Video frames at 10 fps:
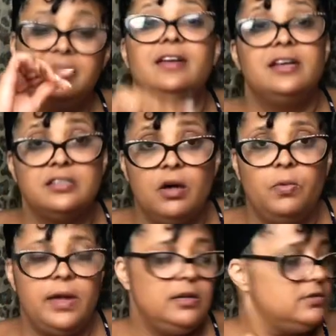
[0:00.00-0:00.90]
And as
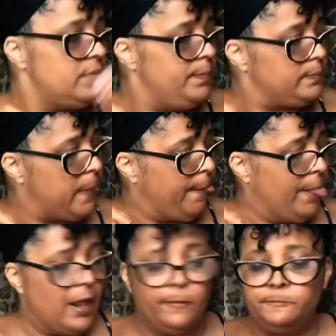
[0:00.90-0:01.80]
always,
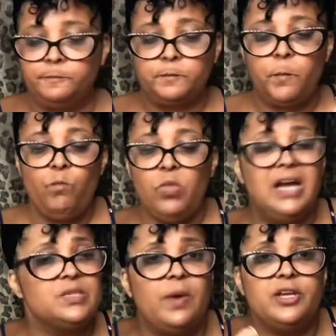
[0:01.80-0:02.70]

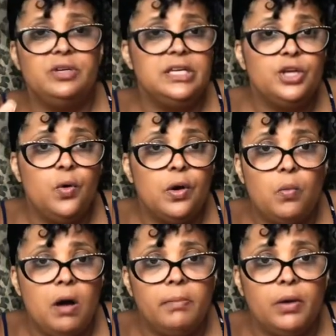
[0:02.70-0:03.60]
that's why you need to go in
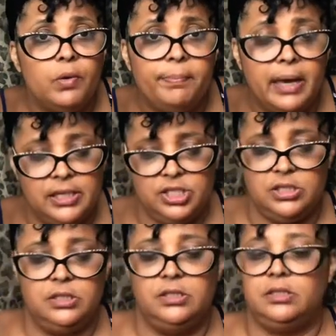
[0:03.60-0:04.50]
Walmart with
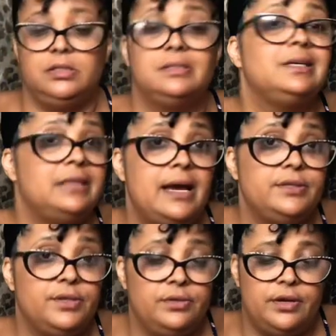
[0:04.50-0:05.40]
patience. The
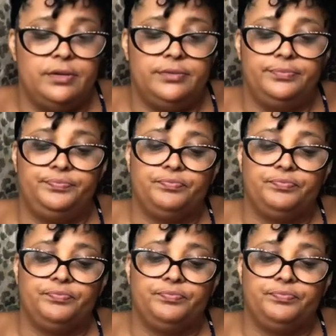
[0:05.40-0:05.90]
lines are long.